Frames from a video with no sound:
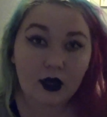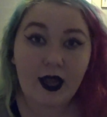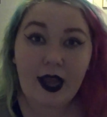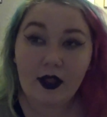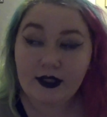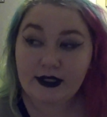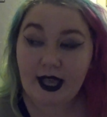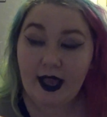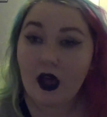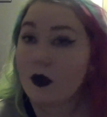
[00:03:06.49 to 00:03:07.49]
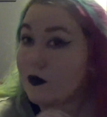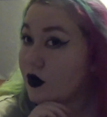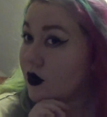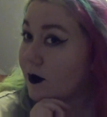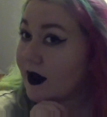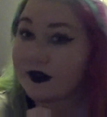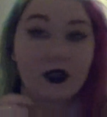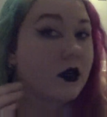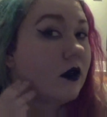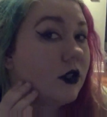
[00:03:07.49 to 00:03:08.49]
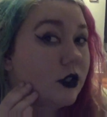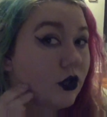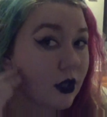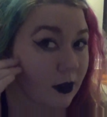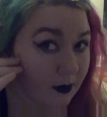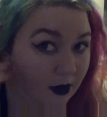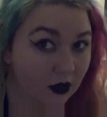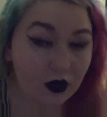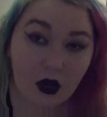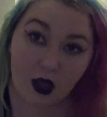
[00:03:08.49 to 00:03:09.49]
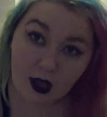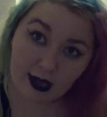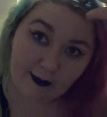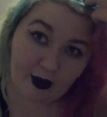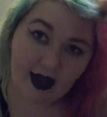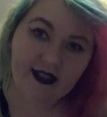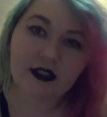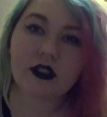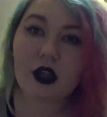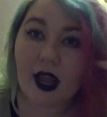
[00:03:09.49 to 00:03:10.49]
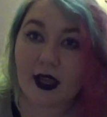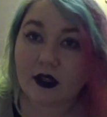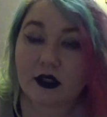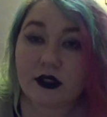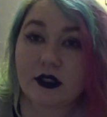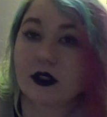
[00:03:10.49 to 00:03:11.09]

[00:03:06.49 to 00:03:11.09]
And now let's say the best thing to do is just look in the mirror and practice your angles.